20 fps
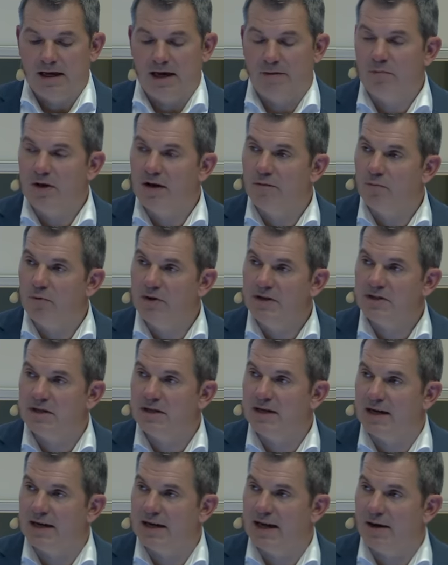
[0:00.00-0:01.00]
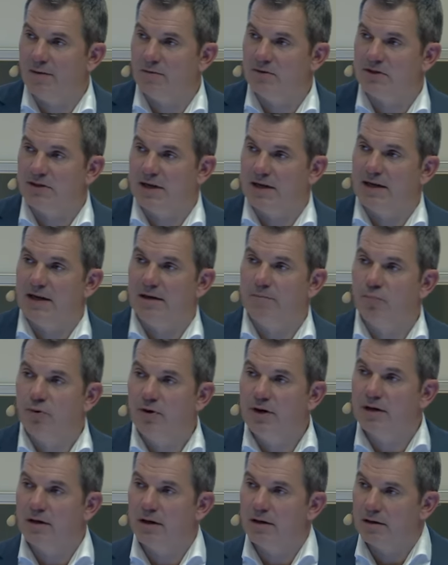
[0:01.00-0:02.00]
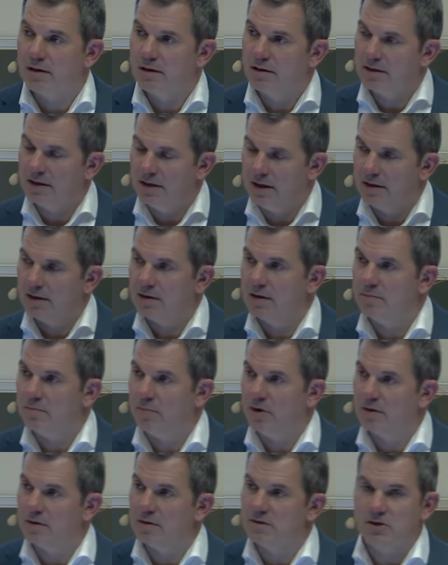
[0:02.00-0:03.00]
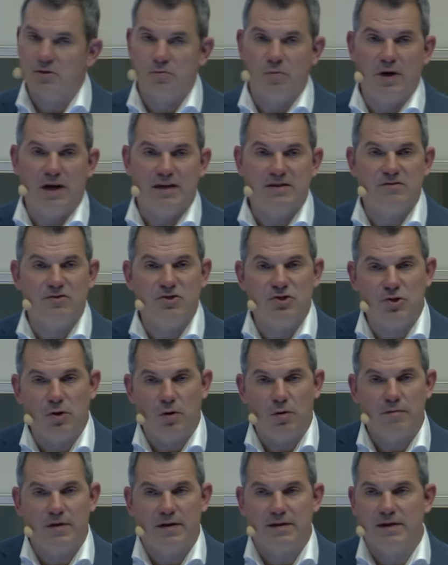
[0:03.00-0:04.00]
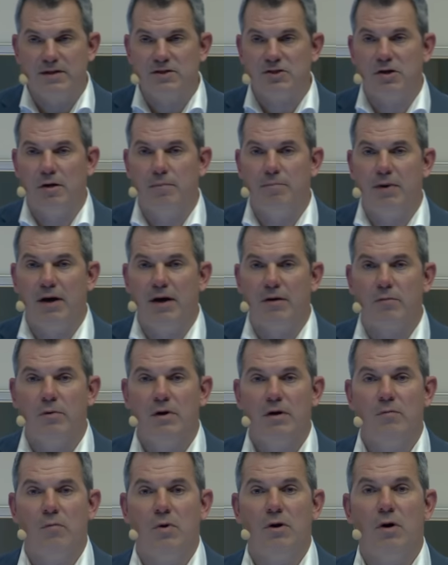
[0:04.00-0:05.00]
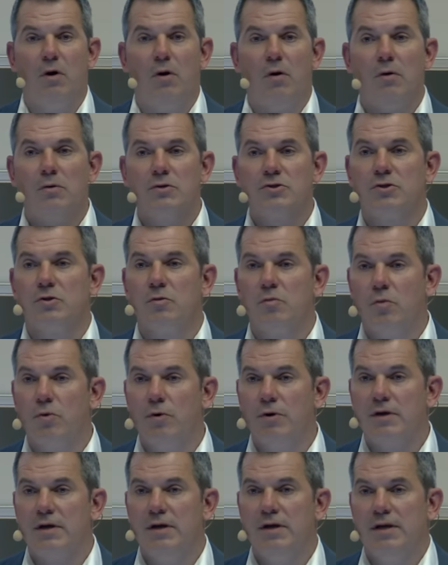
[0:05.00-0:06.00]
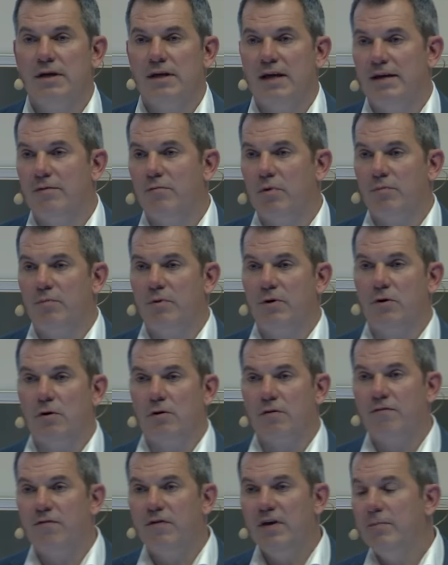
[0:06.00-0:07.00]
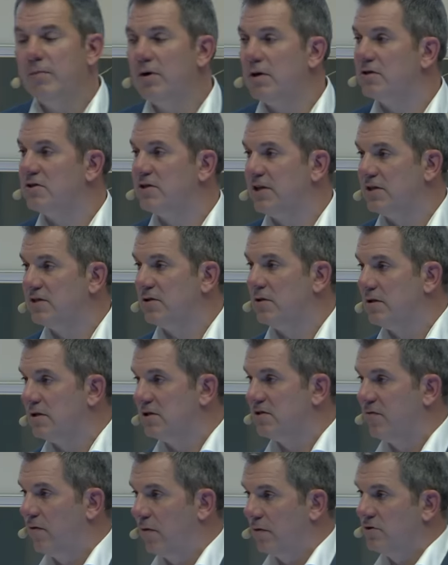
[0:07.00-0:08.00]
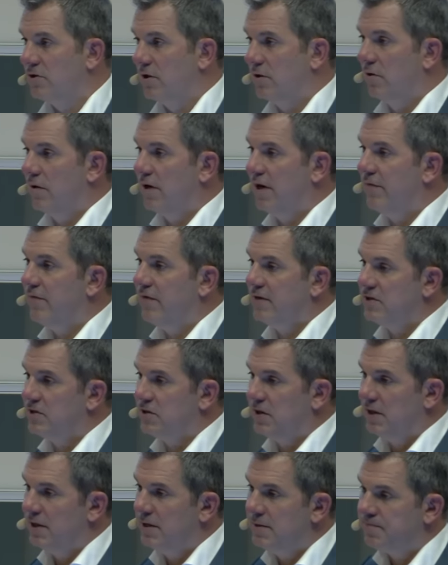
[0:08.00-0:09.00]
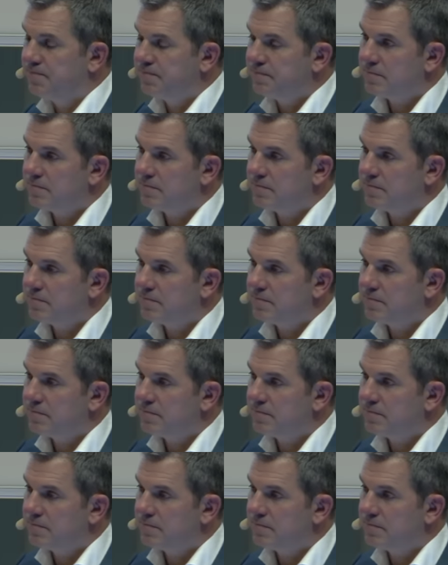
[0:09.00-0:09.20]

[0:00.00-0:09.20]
And we have recently announced that in preclinical models, we have shown that this compound will also work in what we call female sexual dysfunction, or FSD.